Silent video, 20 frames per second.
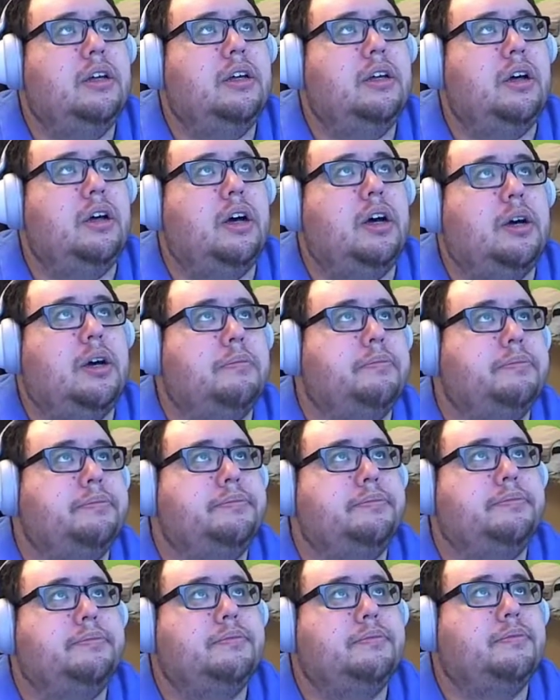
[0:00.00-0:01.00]
um,
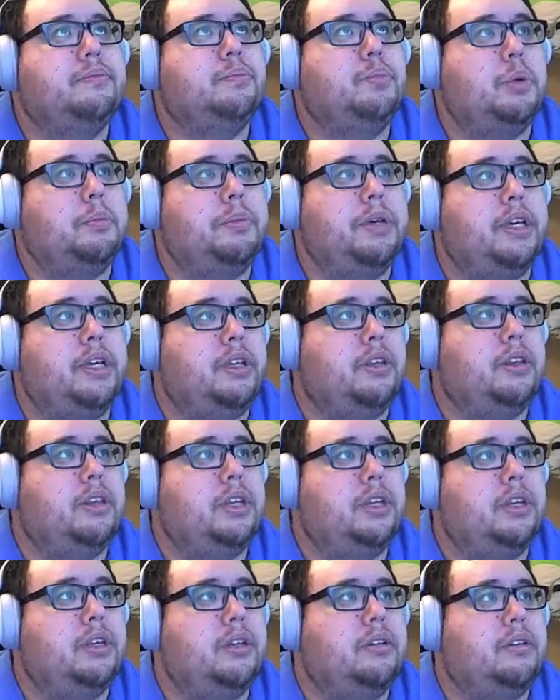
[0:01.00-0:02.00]
will be
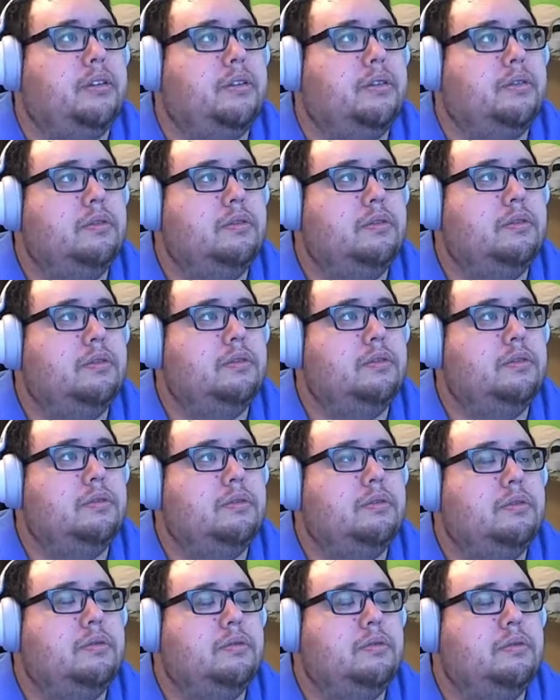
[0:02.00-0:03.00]
the
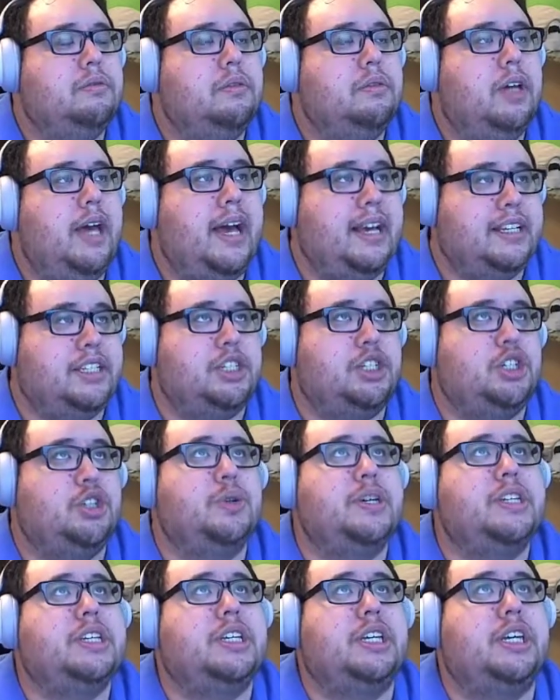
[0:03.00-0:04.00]

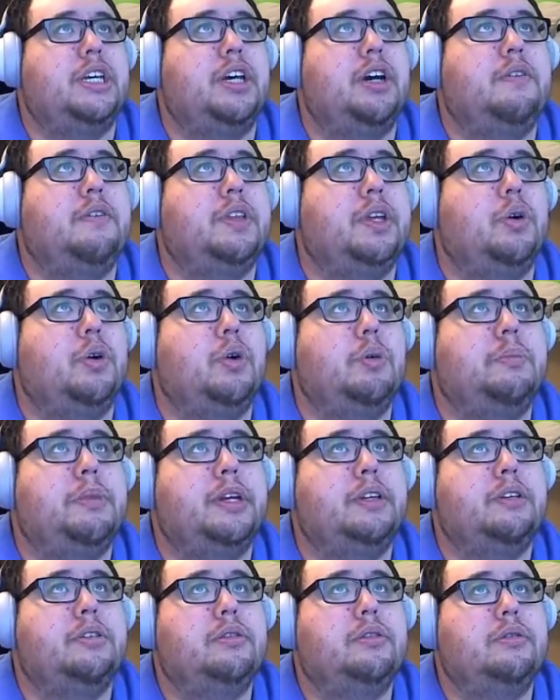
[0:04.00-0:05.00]
eccentricity of the
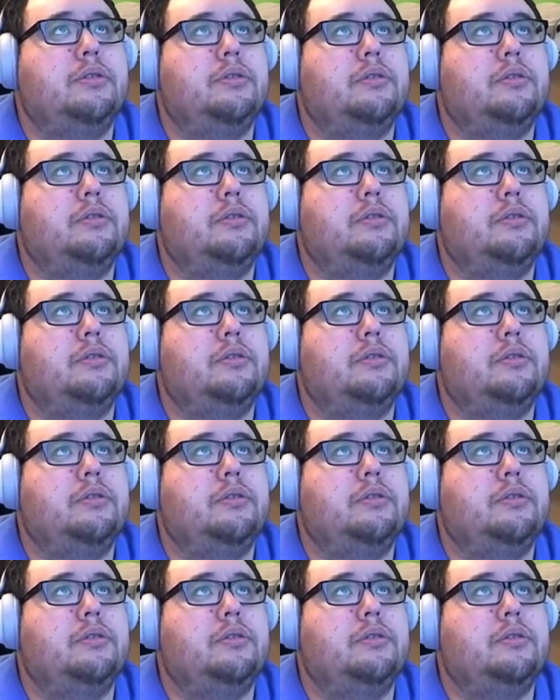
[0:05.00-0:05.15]
orbit.